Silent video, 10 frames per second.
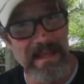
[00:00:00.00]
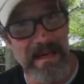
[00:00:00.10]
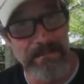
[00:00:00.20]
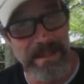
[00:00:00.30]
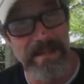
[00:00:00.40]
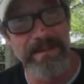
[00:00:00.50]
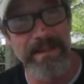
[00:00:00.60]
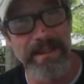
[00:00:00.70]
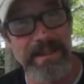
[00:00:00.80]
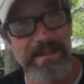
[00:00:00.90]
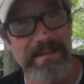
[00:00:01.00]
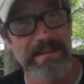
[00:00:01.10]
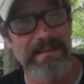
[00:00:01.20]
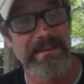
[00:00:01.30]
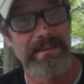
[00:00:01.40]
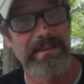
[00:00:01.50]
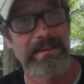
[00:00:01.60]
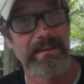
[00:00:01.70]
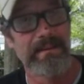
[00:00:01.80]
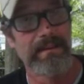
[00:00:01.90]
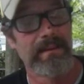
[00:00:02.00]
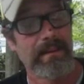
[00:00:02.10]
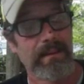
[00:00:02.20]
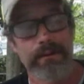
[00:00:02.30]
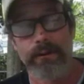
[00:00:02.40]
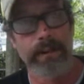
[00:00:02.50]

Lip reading: I'm telling you, don't